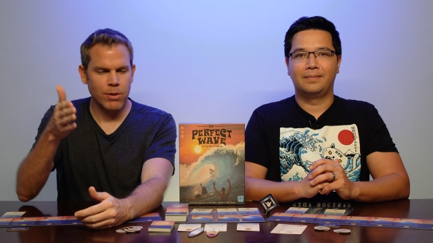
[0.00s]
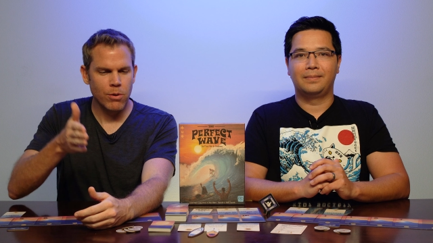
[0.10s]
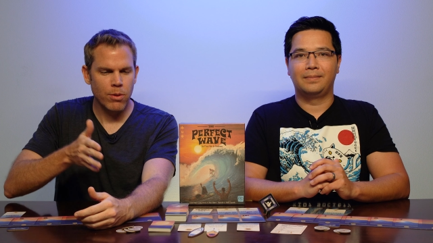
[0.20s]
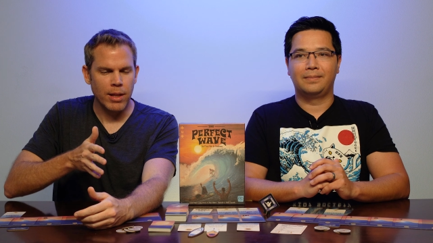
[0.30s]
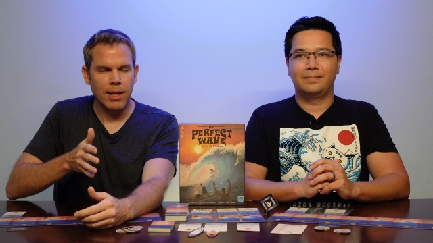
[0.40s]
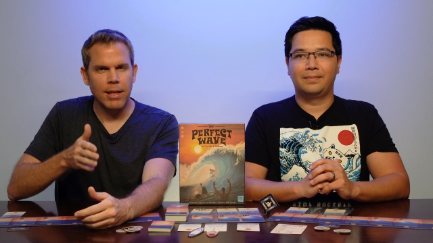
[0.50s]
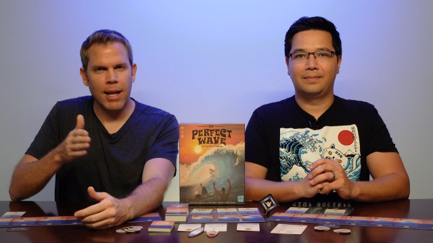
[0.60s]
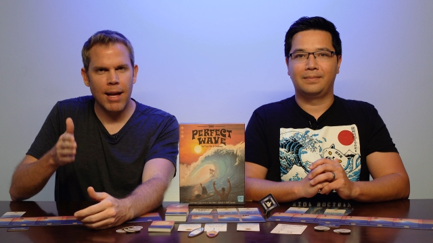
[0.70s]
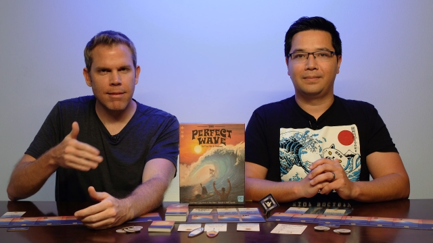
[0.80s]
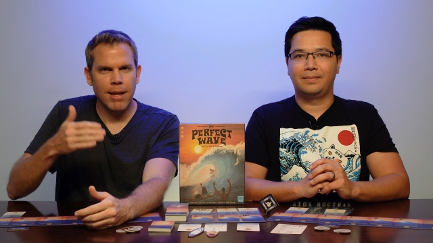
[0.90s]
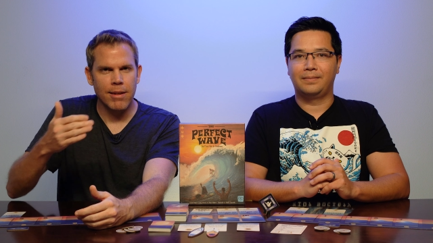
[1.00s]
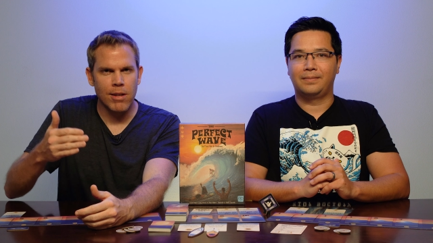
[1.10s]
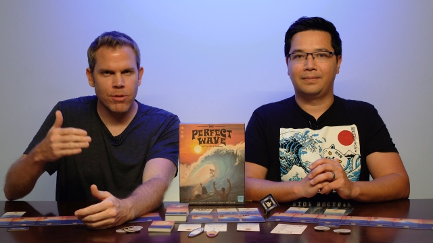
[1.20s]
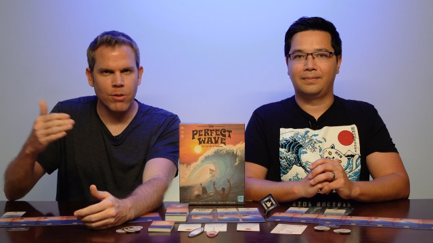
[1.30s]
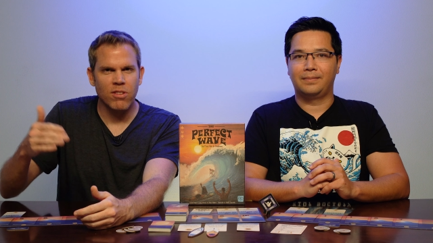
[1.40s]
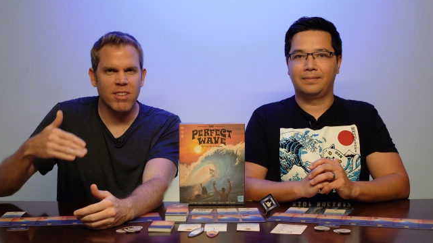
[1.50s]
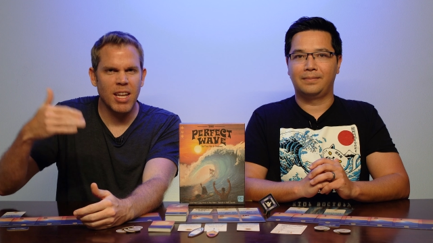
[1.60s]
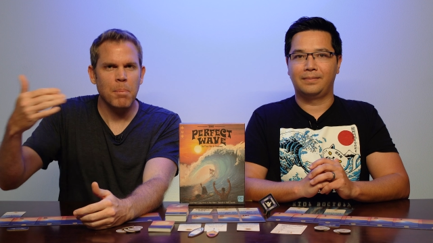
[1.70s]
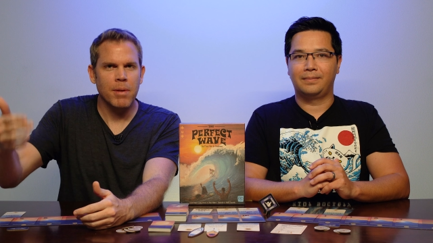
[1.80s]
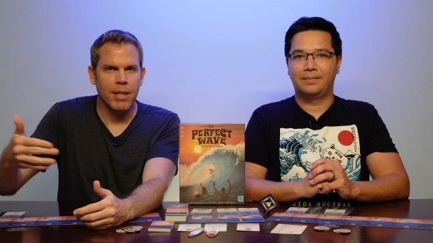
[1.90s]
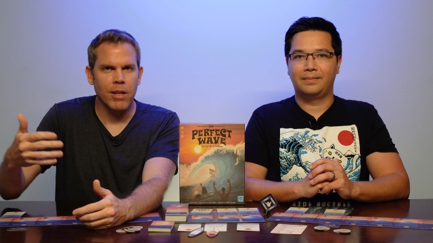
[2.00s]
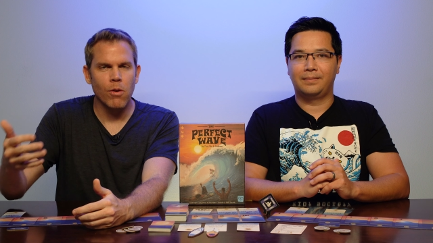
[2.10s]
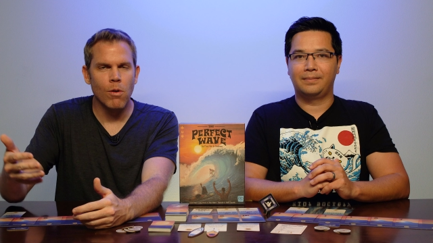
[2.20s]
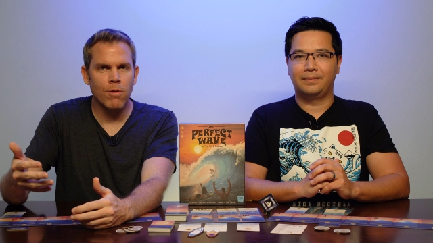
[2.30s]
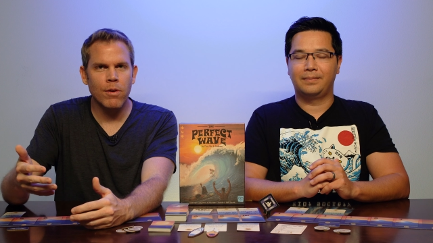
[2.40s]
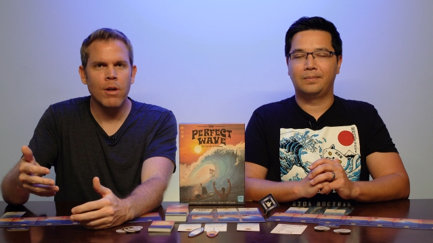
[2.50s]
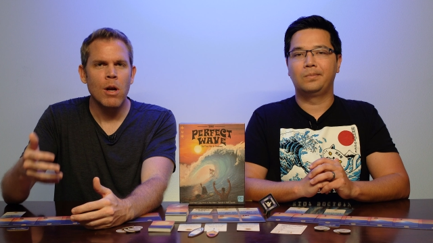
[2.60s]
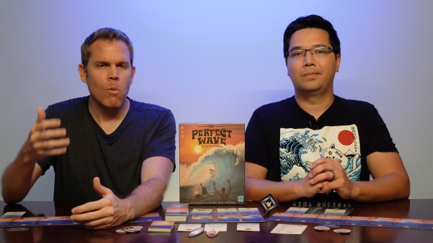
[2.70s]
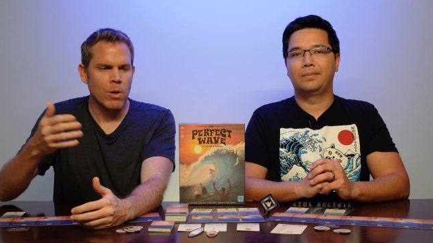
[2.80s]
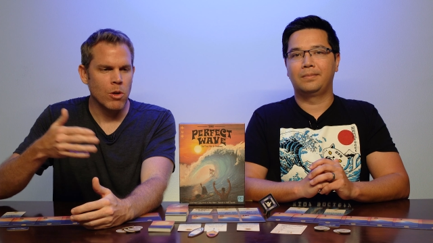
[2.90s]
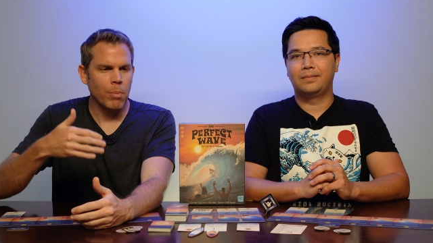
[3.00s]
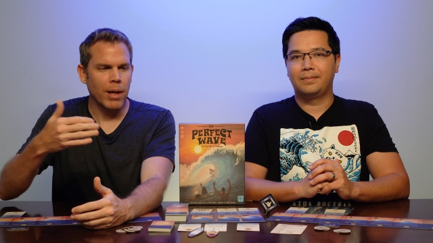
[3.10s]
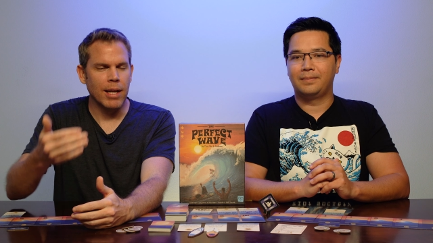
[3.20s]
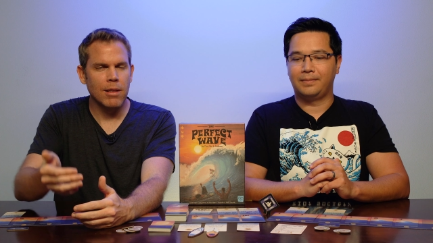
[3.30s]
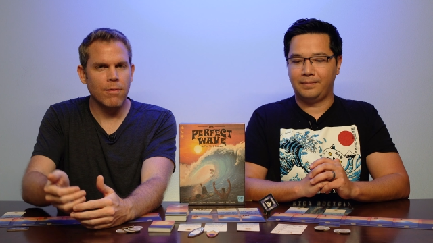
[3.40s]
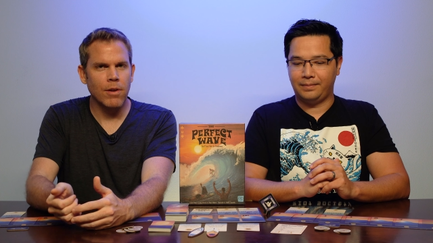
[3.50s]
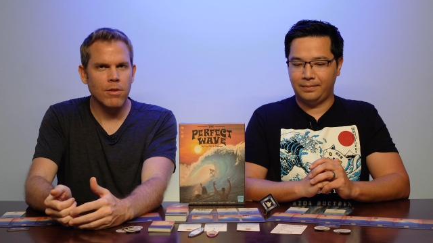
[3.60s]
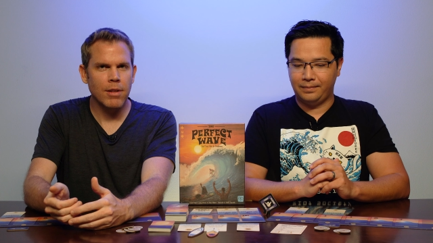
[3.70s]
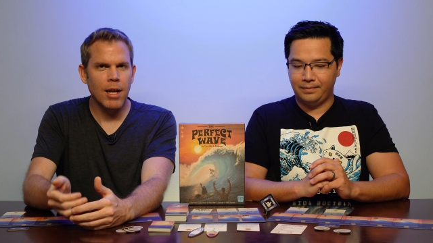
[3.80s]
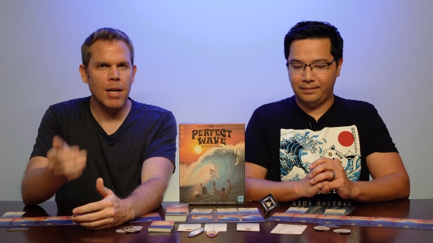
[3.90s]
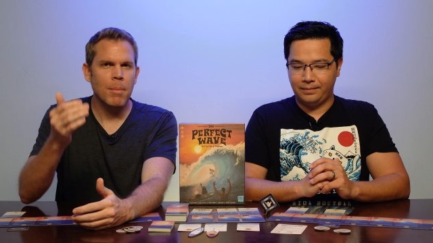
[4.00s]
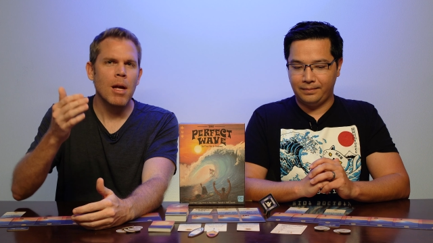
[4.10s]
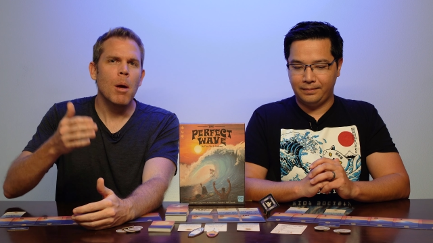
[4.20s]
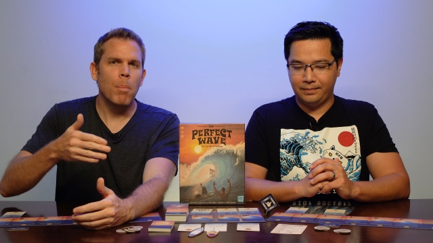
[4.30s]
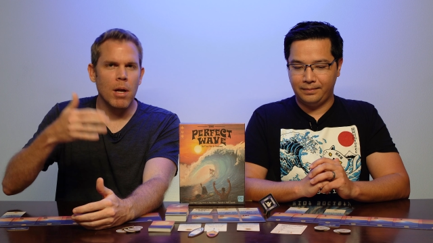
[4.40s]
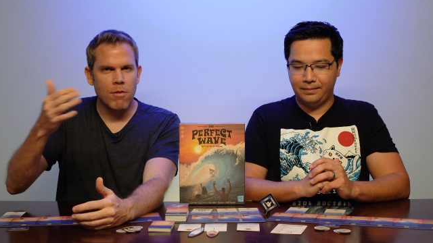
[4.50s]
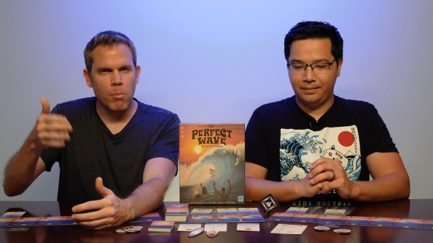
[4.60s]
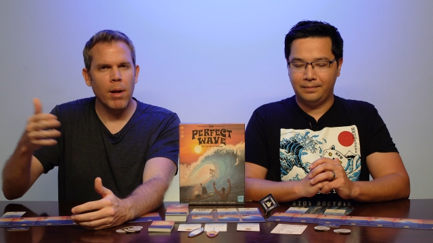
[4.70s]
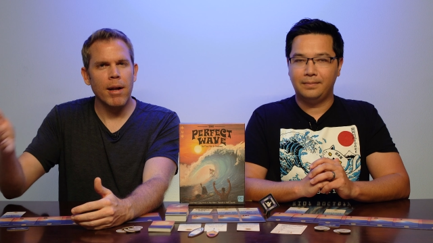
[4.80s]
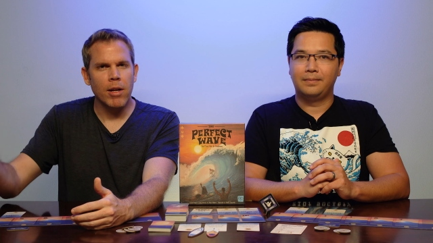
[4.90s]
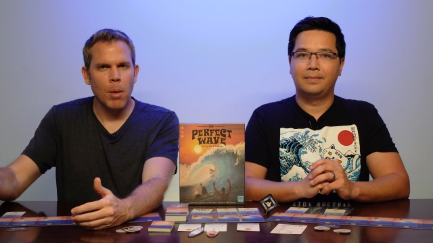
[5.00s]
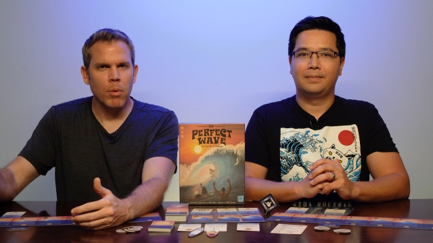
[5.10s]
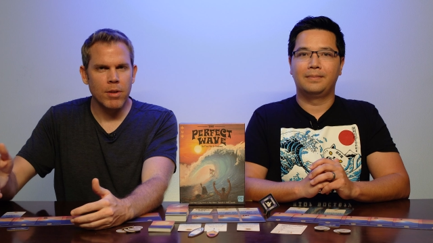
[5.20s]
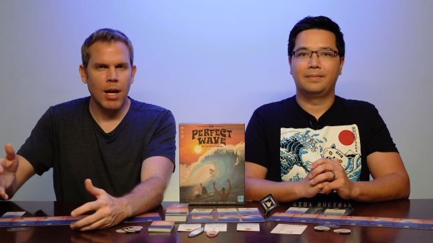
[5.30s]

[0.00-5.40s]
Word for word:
Speaker 1: So I do think it has that initial step to get over when you're playing it the first time. But if you play it a couple